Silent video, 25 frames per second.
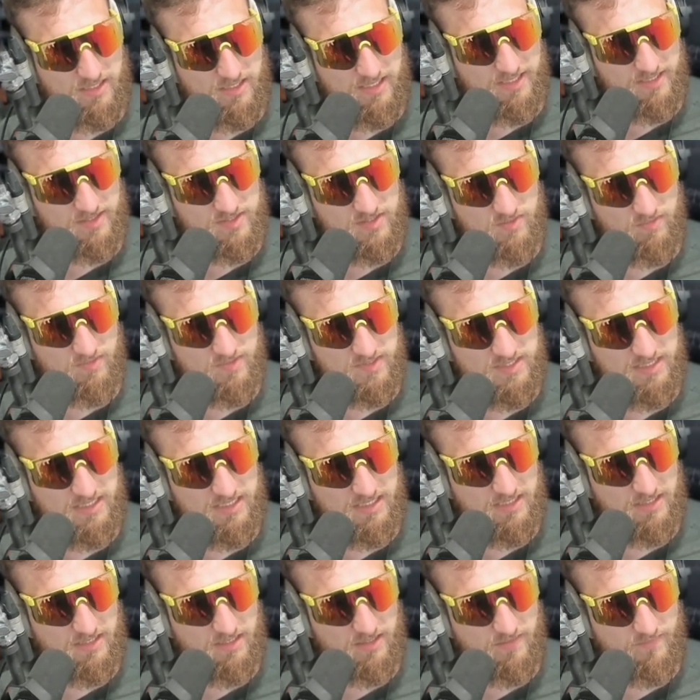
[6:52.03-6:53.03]
XU is
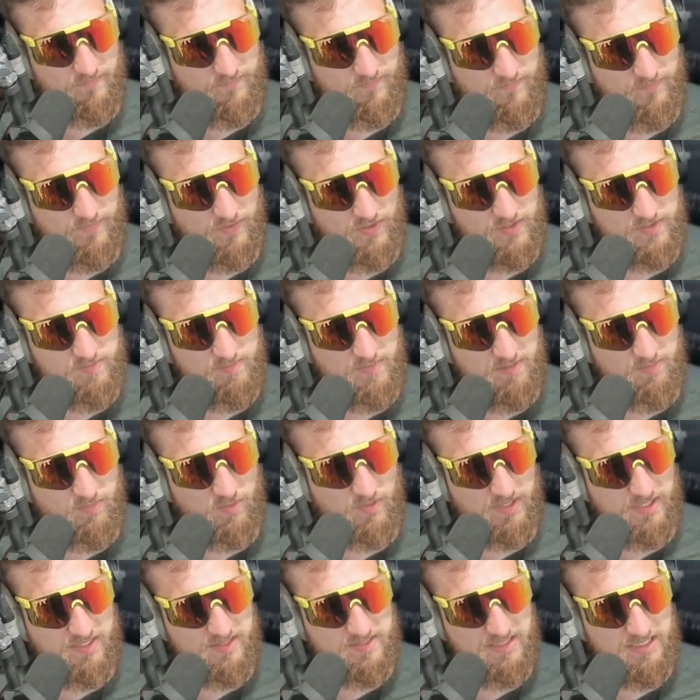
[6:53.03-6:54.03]
here, first
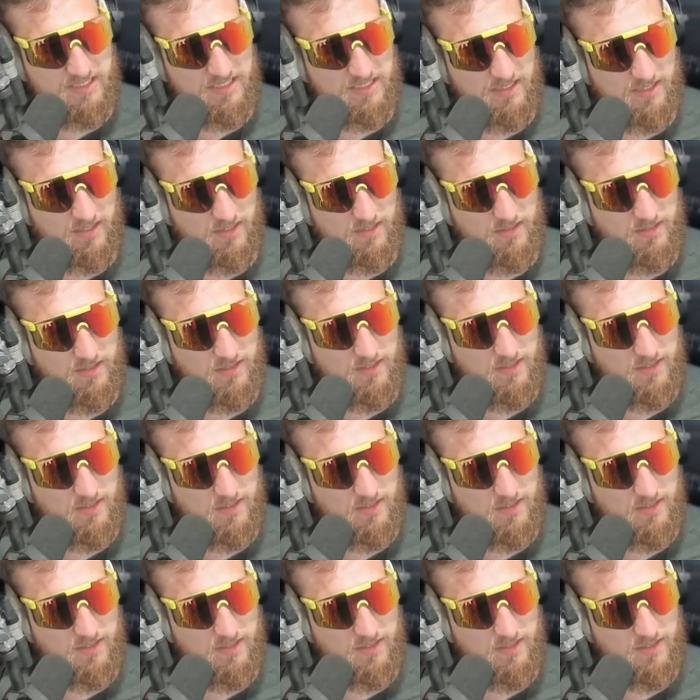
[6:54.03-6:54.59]
midpoint is here.